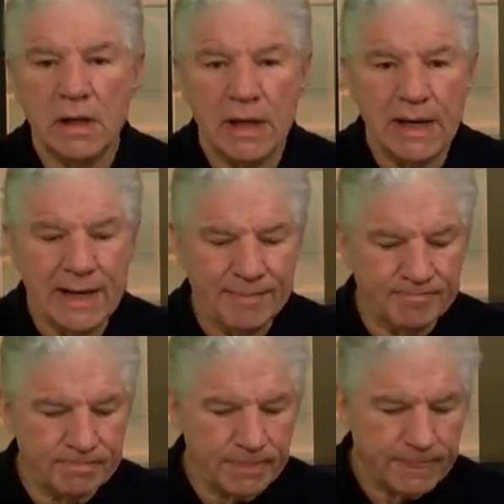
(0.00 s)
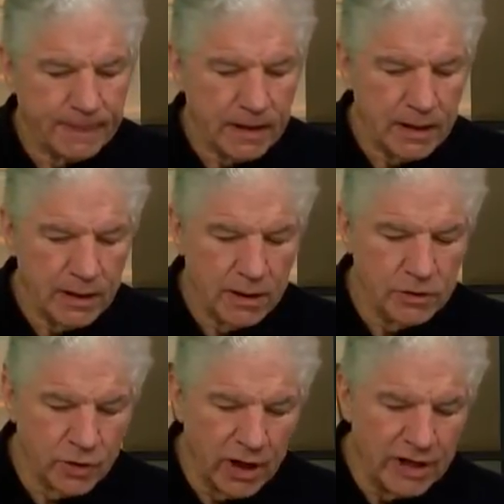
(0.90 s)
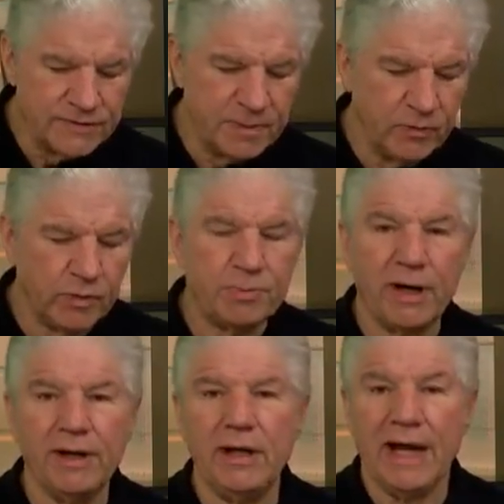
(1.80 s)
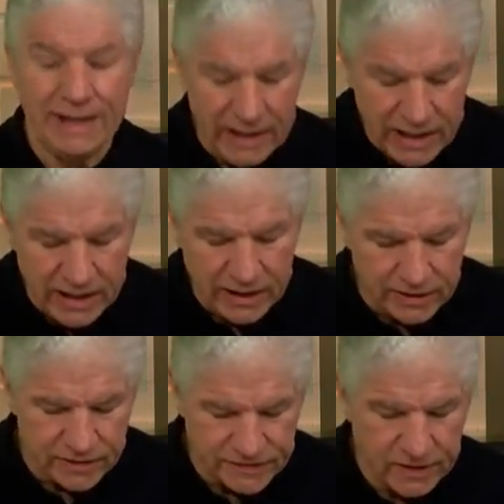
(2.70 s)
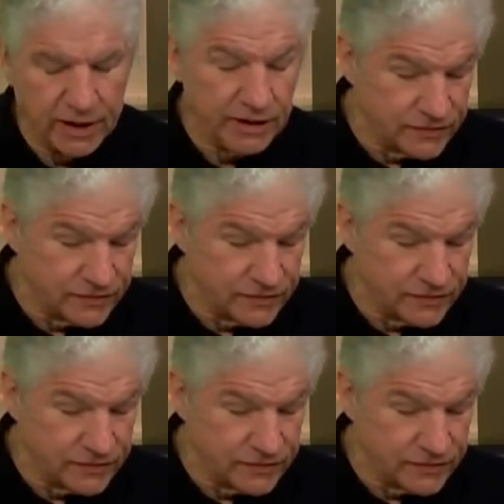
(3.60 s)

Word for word: Um, your husband would probably, and he, the son,